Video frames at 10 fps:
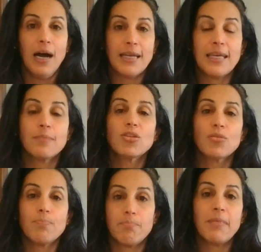I get them
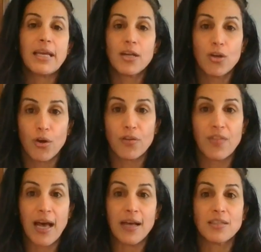to make a note of that.